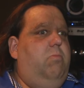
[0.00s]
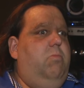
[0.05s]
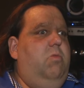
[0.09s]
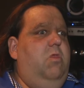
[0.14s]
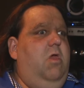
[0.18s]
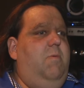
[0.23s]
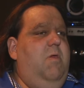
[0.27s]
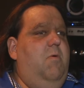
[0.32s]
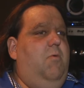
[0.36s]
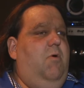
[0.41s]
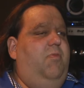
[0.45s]

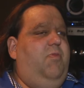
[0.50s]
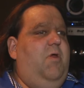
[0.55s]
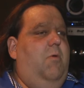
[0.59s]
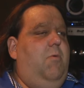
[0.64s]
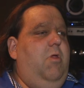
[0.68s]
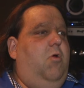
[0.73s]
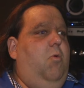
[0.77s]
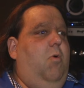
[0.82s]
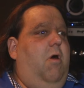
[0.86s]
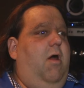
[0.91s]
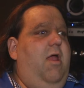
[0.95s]
I mean, what that
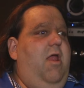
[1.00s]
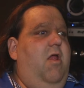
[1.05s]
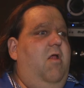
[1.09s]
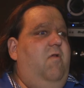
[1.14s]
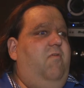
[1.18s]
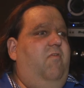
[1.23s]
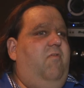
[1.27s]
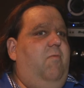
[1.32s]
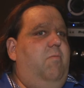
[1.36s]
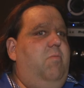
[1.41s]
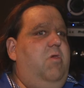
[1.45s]
requires
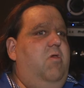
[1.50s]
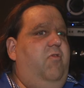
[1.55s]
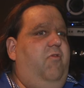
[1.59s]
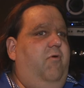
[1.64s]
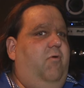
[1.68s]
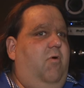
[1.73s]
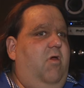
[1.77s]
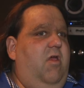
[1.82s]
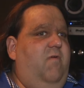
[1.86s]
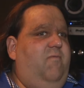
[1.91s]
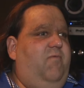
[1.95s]
is a
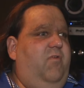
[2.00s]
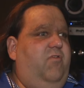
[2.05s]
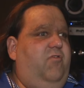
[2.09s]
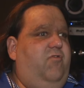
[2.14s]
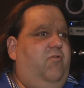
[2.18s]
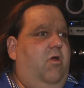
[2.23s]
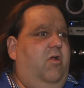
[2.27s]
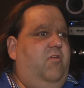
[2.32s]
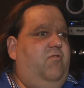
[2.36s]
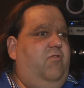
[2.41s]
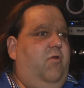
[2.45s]
musical
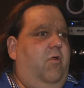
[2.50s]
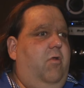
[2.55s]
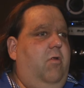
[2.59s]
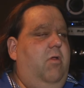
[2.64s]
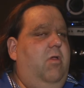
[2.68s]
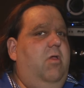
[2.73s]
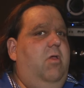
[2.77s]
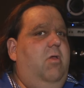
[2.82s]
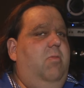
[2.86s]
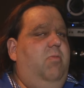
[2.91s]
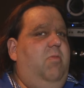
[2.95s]
infrastructure.
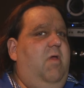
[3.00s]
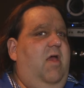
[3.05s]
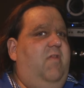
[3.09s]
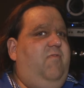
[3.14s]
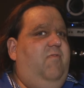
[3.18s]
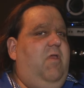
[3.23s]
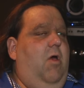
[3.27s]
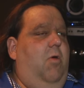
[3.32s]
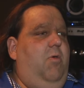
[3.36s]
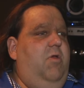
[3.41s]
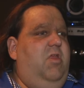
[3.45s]
That's
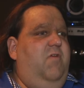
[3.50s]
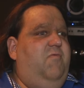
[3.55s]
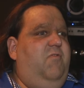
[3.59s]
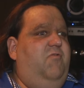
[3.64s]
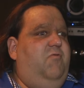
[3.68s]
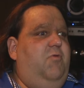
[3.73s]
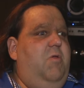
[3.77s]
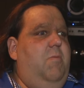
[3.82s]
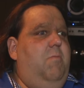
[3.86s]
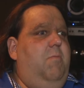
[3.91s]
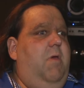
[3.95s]
the only difference
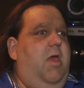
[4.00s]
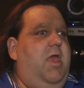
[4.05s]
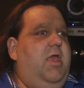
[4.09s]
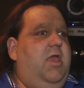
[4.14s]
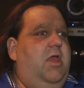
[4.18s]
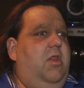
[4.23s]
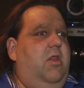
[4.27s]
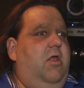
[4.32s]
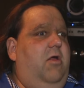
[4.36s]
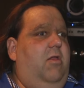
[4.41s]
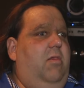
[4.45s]
between
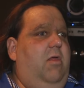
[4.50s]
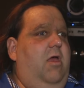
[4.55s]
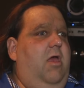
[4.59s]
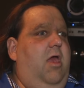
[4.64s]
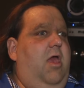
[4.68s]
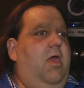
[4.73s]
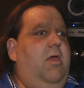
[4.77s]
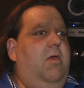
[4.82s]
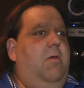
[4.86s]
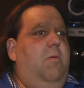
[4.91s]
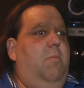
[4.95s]
making in
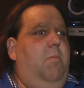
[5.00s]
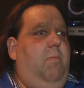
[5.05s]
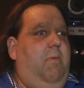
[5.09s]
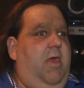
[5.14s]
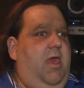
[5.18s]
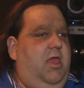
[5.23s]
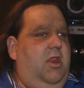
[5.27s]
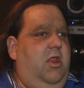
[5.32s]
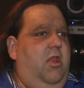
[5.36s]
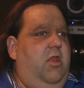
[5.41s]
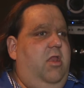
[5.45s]
LA,
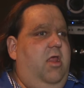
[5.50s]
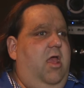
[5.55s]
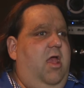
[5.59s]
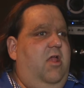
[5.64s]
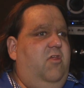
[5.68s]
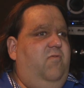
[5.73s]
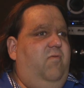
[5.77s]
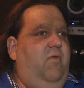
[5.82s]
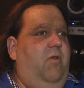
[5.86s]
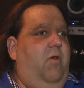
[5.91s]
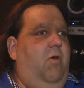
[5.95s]
making in
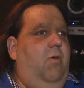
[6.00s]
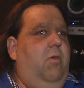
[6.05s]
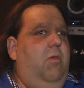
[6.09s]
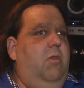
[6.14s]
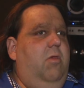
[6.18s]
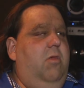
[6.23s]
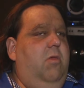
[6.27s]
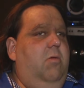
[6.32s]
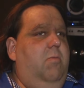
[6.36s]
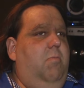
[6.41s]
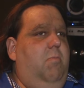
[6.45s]
Nashville,
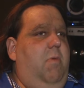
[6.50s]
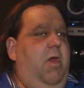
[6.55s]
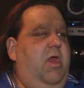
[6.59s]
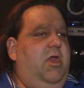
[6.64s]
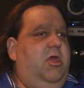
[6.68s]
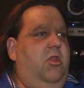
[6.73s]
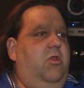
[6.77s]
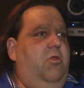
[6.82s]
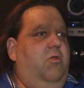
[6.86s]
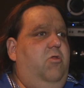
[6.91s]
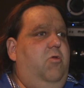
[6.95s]

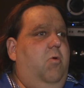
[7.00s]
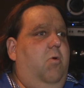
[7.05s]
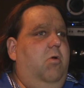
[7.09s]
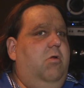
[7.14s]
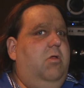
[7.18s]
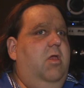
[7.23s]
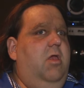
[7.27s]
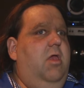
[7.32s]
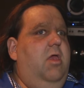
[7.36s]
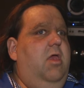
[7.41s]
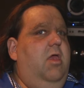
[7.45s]
making in New York,
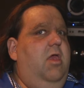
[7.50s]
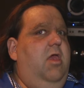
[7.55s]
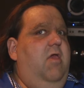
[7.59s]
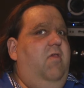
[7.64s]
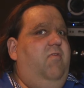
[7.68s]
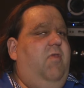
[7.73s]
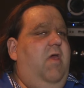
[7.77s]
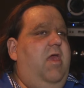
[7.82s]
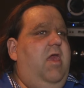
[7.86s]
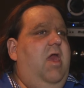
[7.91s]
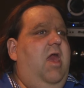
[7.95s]
is
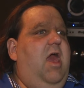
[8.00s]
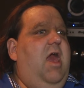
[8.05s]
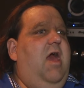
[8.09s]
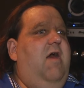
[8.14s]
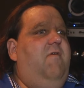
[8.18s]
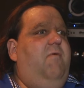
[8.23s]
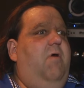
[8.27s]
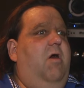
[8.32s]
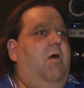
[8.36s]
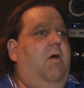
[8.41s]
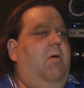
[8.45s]
they
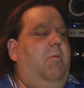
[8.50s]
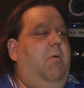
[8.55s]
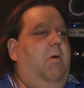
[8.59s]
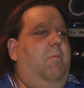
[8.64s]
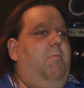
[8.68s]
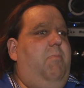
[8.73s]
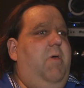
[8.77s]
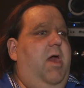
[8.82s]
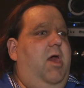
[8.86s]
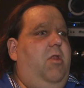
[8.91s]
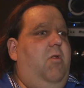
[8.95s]
have a, a
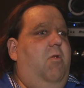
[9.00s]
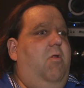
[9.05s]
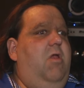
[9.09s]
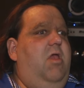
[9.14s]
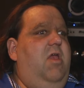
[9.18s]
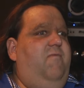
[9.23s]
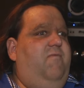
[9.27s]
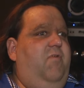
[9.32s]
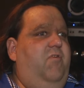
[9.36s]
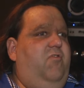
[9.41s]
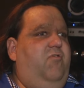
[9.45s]
better
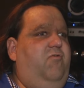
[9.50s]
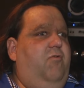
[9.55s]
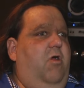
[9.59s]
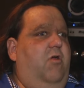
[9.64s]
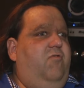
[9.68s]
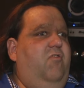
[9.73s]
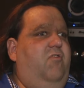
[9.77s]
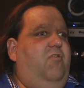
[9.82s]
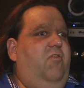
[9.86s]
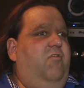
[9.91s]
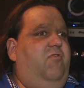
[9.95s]

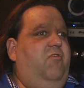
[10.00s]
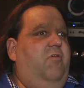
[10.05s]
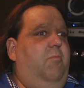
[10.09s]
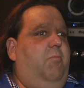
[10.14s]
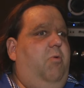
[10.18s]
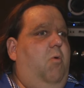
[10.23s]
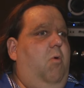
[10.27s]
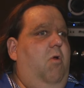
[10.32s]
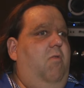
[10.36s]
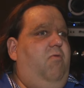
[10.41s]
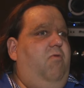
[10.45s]
infrastructure to
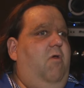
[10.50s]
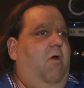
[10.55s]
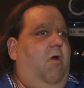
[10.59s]
support the